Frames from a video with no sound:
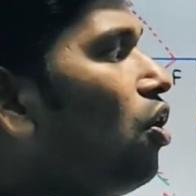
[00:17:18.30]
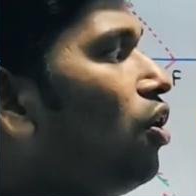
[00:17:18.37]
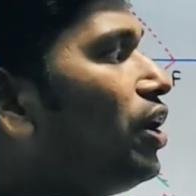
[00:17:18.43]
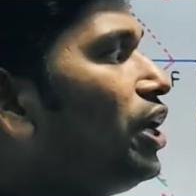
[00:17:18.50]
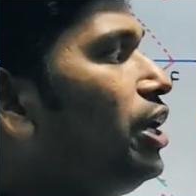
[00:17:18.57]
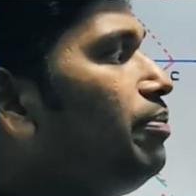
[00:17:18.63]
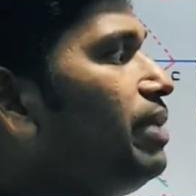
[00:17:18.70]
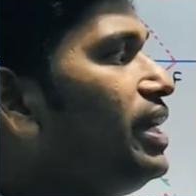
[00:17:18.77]

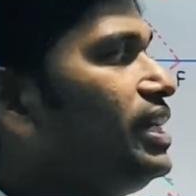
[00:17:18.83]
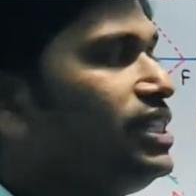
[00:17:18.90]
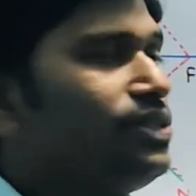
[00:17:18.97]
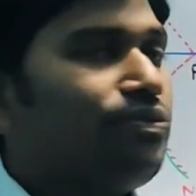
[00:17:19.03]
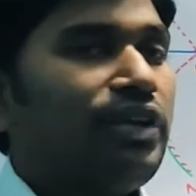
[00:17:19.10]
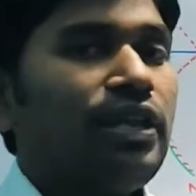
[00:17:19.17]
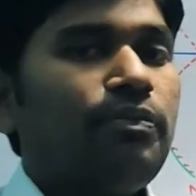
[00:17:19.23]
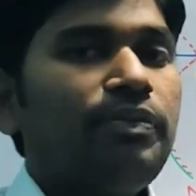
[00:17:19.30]
image
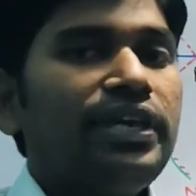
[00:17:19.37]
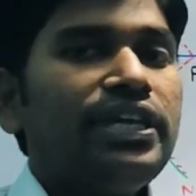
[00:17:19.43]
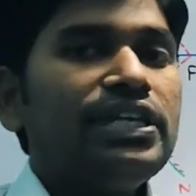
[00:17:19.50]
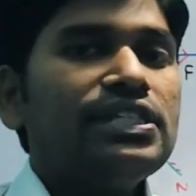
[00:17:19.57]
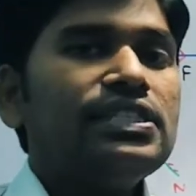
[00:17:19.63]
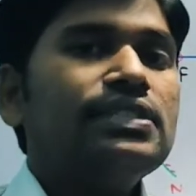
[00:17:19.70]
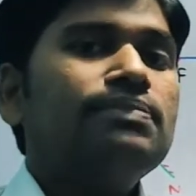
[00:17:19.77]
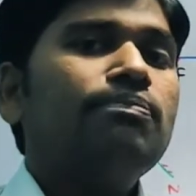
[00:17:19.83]
will be
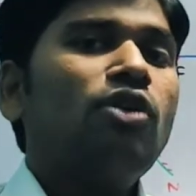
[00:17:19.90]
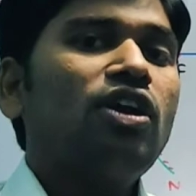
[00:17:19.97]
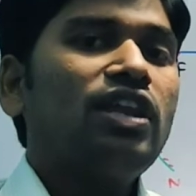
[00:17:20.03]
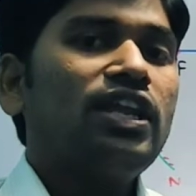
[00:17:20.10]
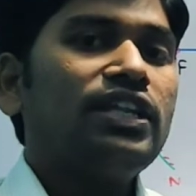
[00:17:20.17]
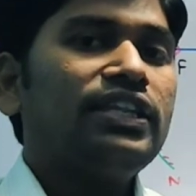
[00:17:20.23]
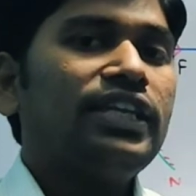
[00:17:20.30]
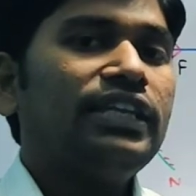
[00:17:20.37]

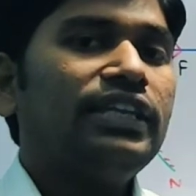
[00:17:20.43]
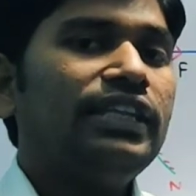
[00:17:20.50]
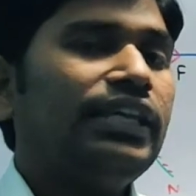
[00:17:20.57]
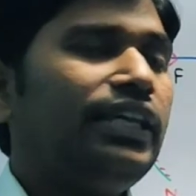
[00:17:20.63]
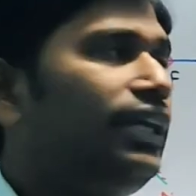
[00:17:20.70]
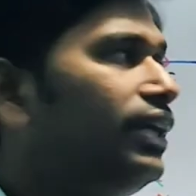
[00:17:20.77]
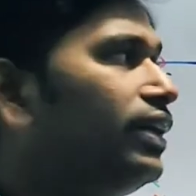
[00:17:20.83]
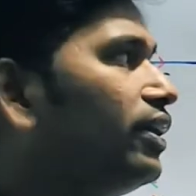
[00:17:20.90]
smaller than
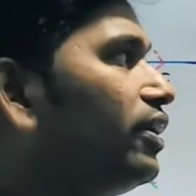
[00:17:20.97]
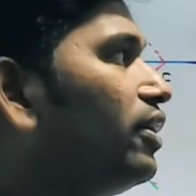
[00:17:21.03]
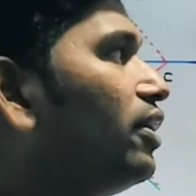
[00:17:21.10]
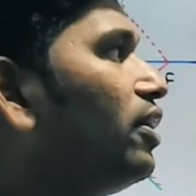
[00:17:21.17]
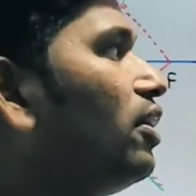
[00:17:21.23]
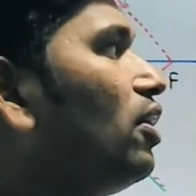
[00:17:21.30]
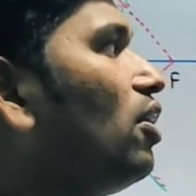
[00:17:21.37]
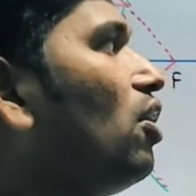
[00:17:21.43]
the
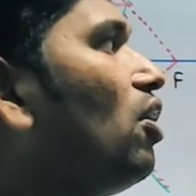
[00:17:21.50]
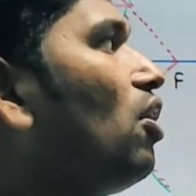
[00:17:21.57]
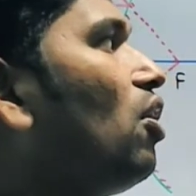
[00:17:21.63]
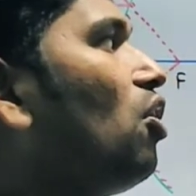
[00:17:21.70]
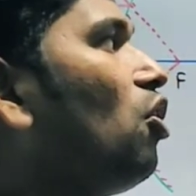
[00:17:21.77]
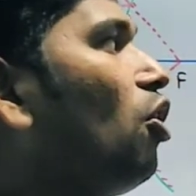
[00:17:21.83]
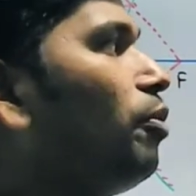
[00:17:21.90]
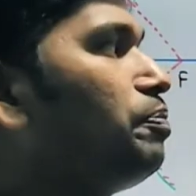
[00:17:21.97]

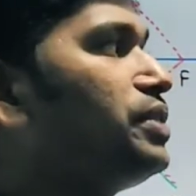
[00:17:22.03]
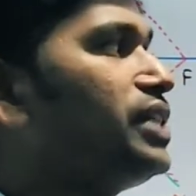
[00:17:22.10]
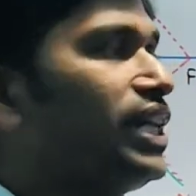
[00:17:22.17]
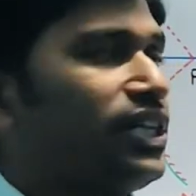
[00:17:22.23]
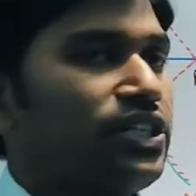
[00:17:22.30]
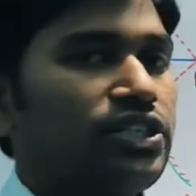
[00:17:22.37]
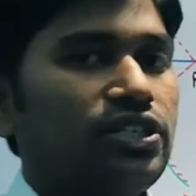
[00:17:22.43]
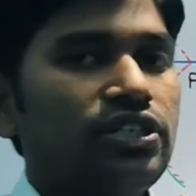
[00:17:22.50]
object.